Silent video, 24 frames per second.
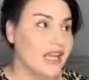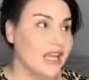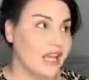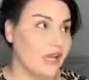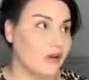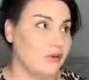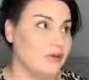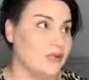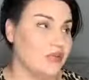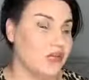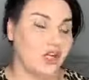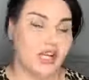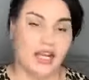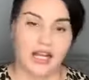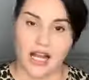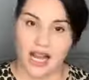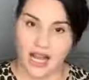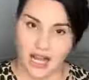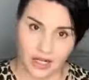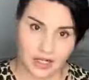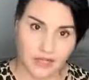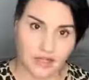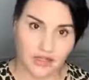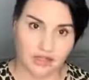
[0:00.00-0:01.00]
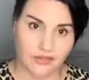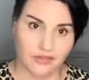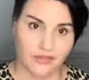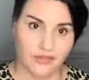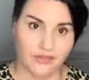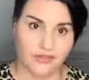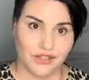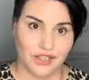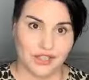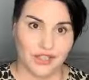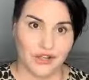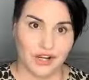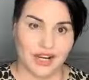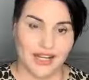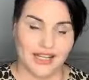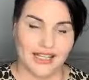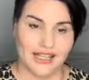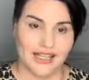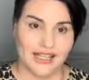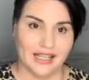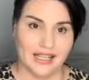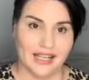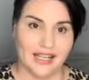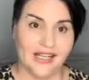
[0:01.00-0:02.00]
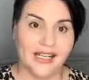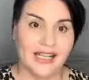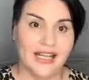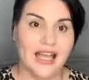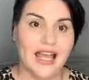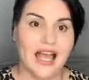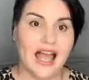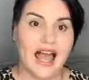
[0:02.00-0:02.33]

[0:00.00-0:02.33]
He was earning $150,000 a year,